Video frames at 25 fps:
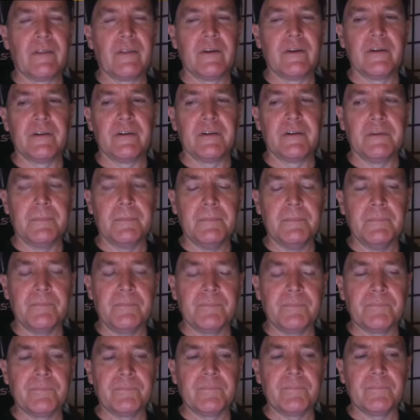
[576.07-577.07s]
of the
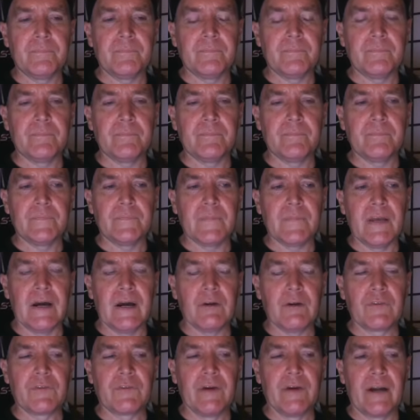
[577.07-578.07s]

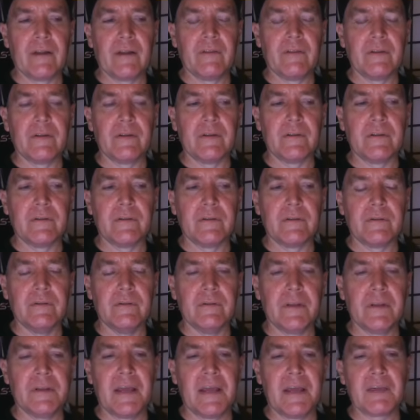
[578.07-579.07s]
outside of the
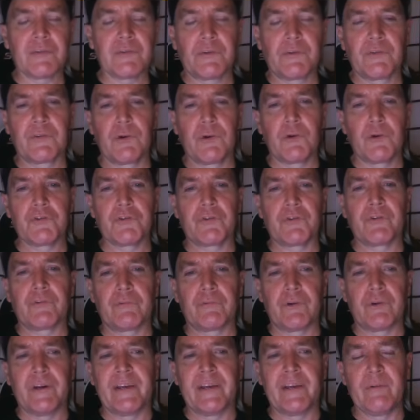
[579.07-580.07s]
the National Socialist
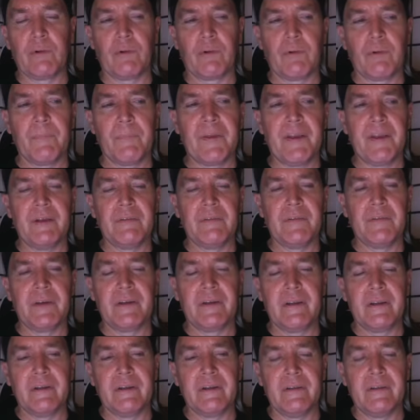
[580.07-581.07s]
right, what remained of
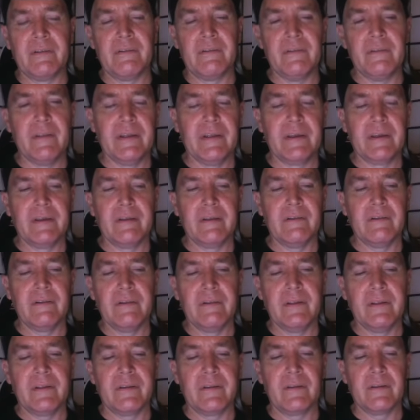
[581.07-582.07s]
it, and
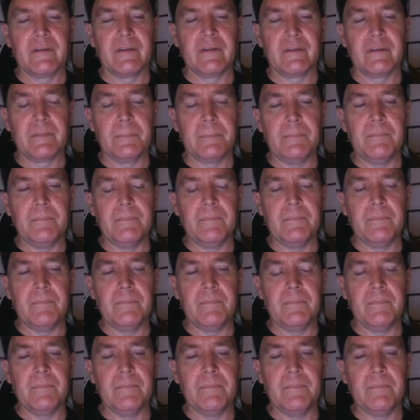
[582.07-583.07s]
and and the
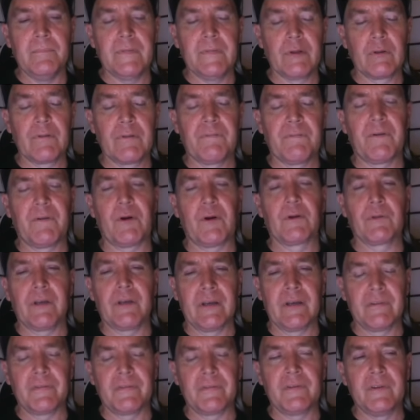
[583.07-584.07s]
you know the far
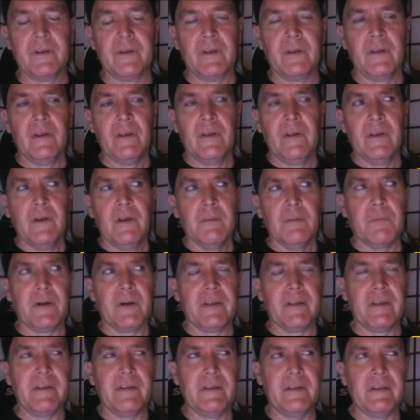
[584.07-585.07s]
left,
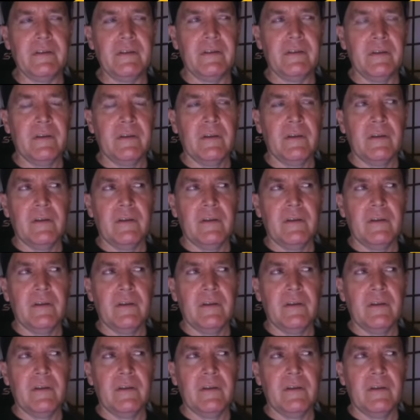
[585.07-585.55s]
but he